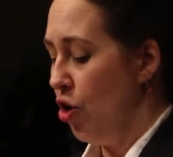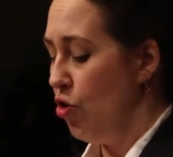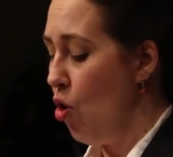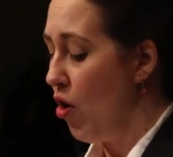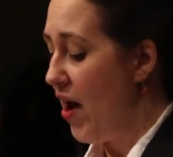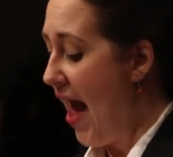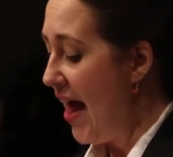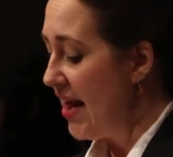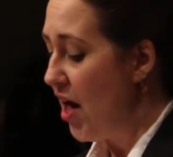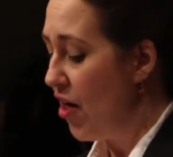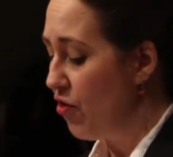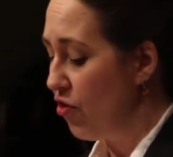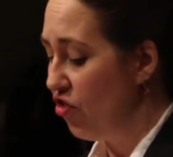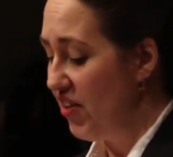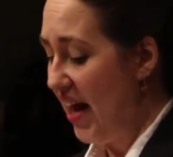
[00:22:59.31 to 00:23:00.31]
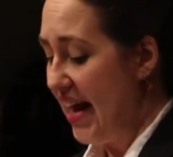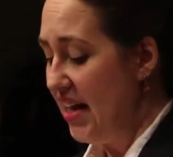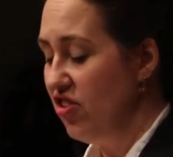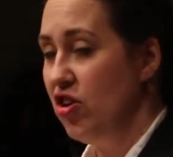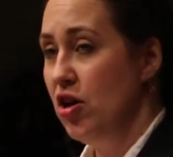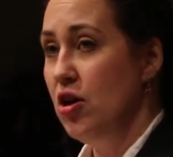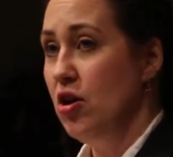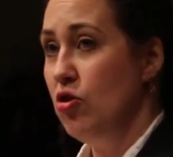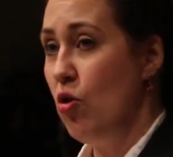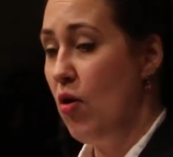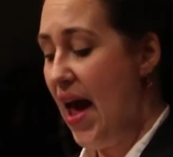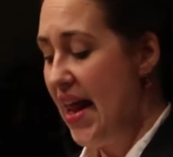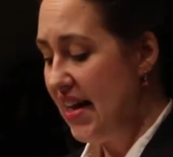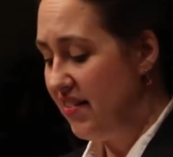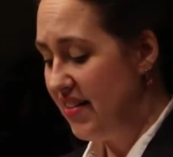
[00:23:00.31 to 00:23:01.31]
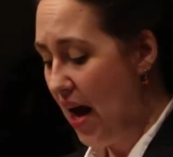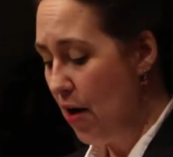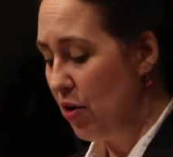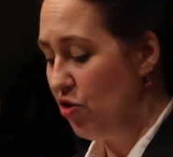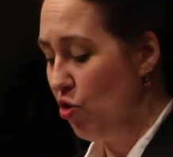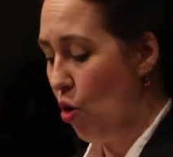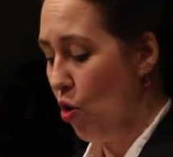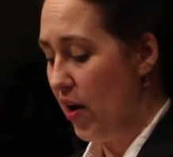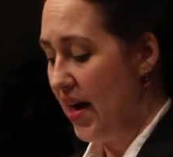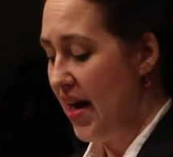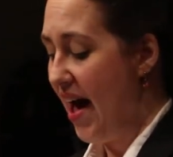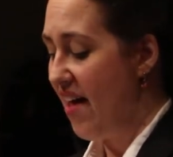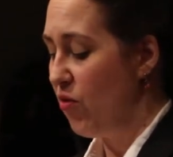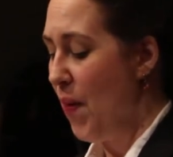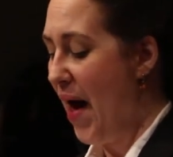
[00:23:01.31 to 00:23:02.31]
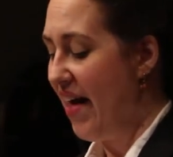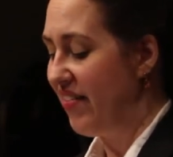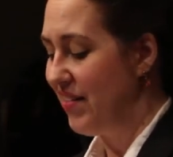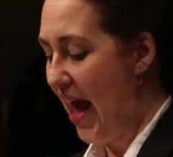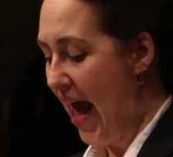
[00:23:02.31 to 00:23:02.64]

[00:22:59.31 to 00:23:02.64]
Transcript: nor any other state, nor any territory has passed